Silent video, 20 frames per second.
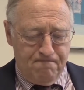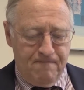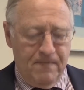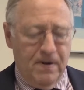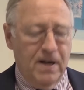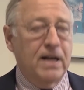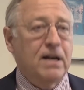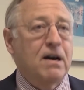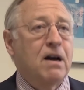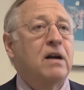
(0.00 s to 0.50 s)

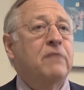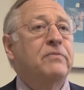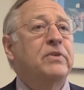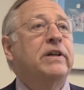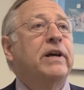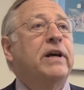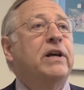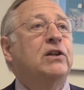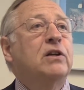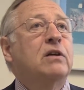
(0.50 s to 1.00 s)
I got an
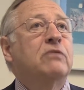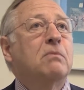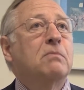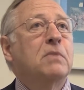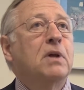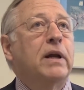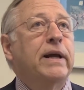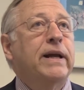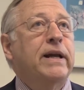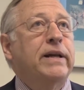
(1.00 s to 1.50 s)
invitation from
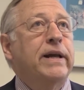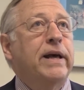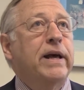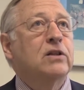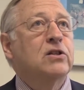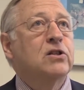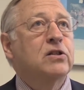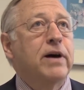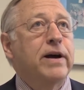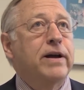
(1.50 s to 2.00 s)
the late
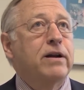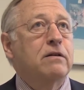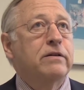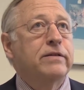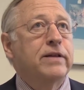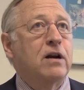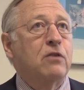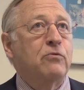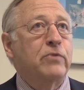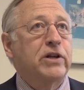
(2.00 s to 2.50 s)
Dan Snyder,
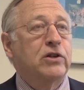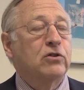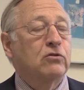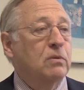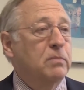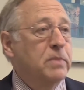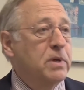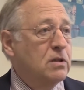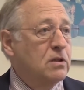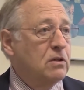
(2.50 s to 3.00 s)
then regional
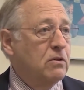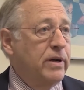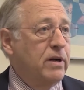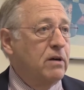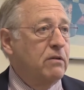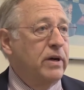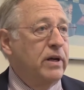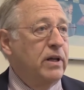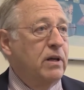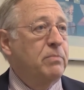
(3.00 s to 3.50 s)

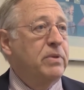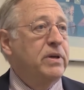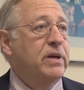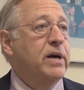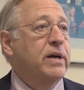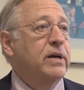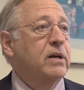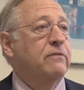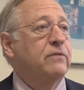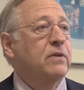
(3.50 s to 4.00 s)
administrator at
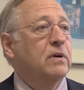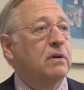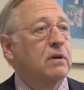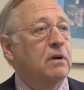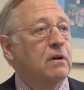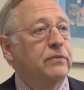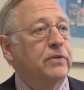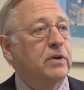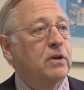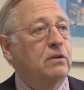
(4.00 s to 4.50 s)
EPA in
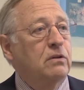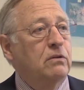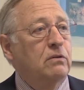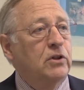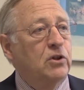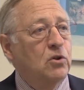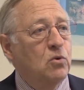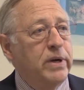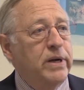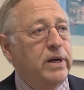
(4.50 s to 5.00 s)
Philadelphia, to
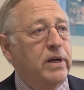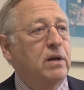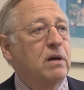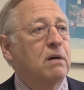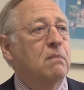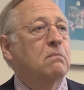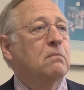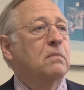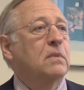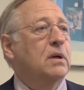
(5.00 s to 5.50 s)
join
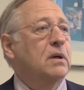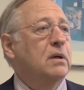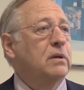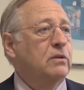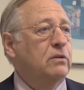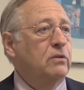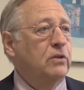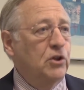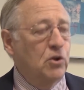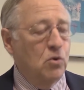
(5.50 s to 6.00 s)
him,
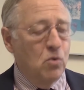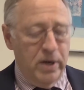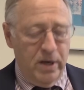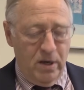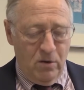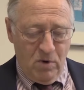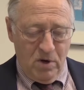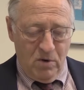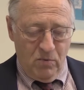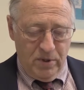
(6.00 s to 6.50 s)
to
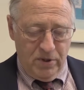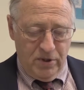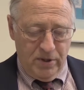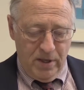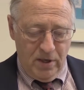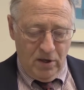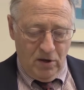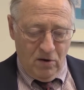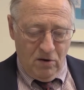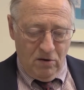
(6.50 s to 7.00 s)
join what was
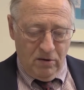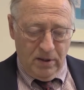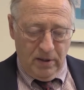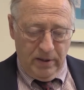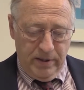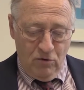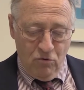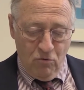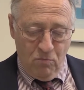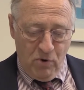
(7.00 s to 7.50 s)
then called the
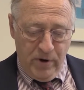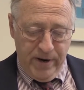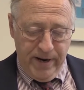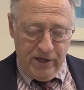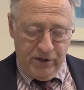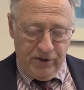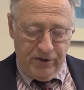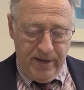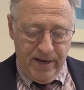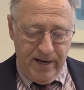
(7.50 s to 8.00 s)
legal
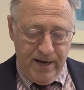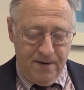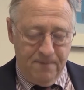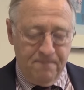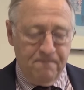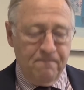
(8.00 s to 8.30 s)
branch then,